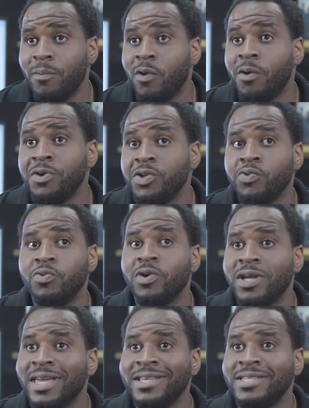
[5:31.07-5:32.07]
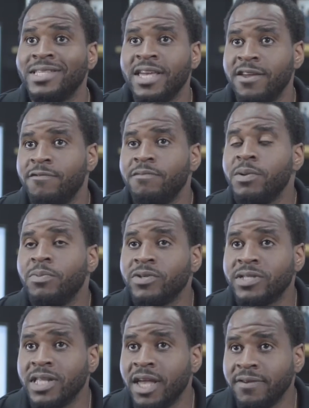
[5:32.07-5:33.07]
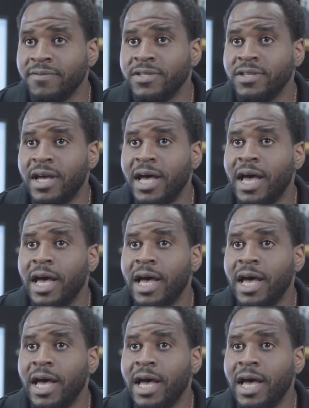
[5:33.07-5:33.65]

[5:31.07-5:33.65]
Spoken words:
What we do can save people's lives.